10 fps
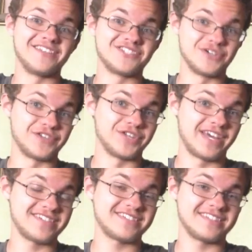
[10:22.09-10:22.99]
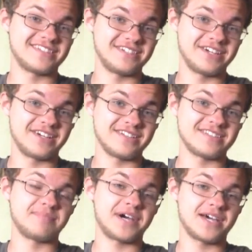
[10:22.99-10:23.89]
And so for the rest of this series,
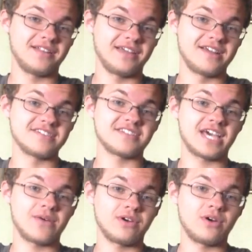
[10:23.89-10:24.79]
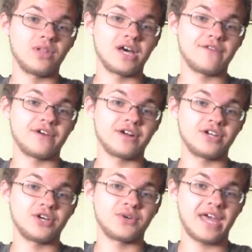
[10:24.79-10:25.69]
the Baudelaires and Count Olaf are
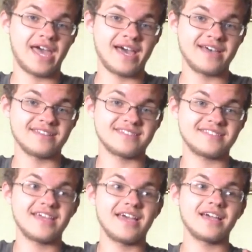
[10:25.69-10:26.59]
known as